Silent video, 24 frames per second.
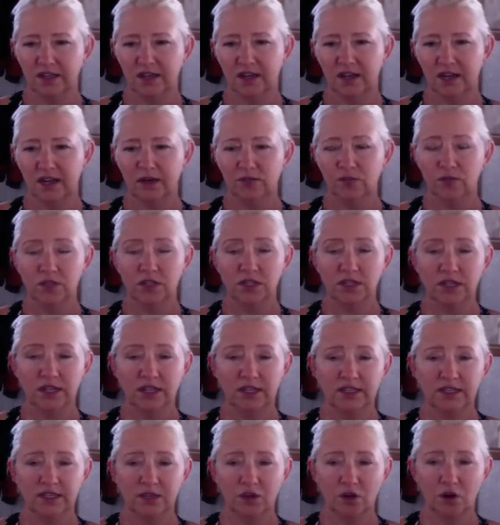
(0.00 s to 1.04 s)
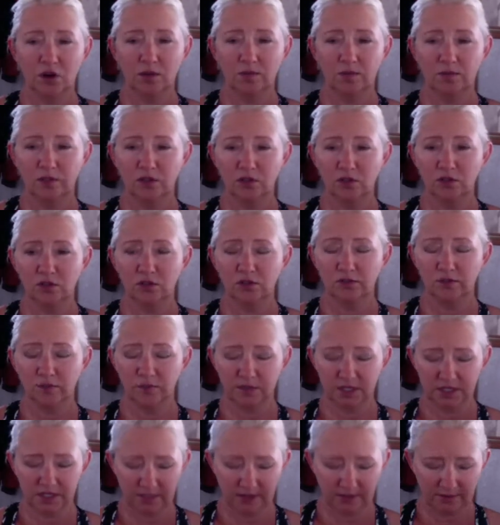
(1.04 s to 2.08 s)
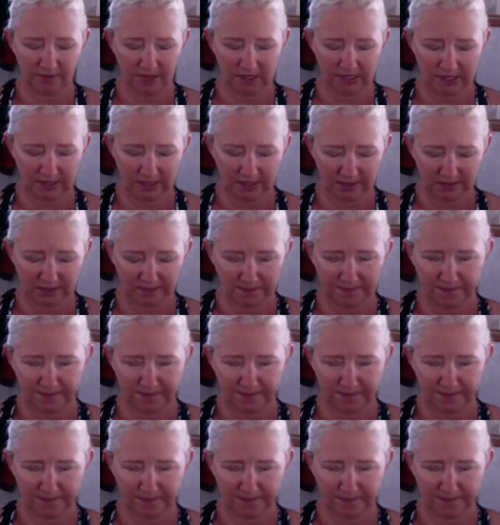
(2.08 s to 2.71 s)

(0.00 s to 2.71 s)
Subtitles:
I really like the Carpenters from the 70s.